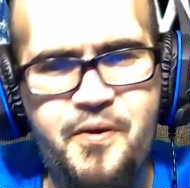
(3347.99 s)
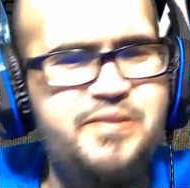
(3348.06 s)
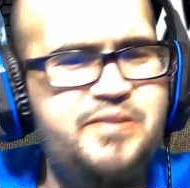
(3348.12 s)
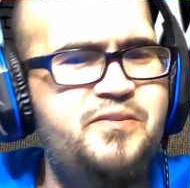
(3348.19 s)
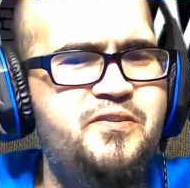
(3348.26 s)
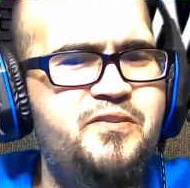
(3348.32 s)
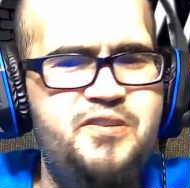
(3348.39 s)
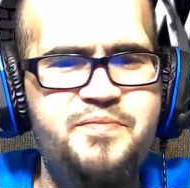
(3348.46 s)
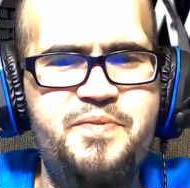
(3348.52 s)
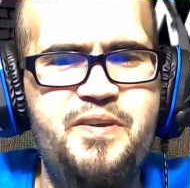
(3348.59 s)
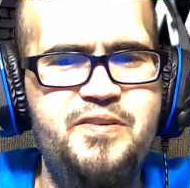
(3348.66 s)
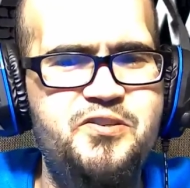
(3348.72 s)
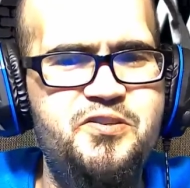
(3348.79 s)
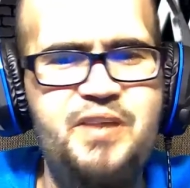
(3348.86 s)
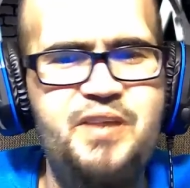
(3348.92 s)
I said, just
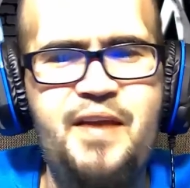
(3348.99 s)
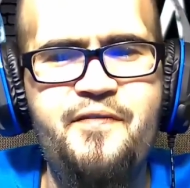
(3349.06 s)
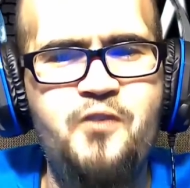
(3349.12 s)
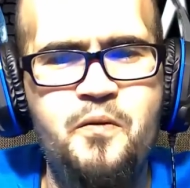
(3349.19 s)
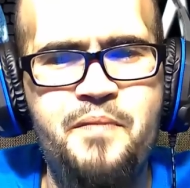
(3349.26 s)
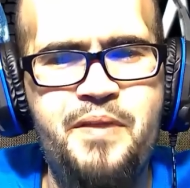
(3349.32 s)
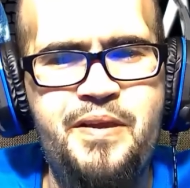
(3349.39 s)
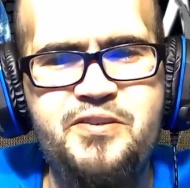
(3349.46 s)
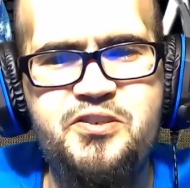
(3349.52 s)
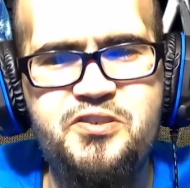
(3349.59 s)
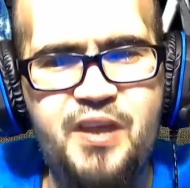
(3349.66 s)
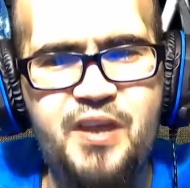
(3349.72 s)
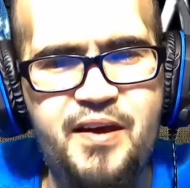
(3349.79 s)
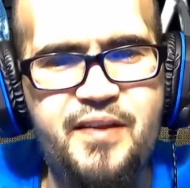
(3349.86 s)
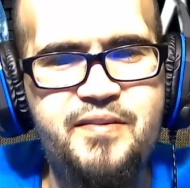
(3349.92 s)
because you're saved don't mean
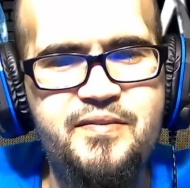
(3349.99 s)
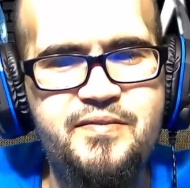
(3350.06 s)
shit.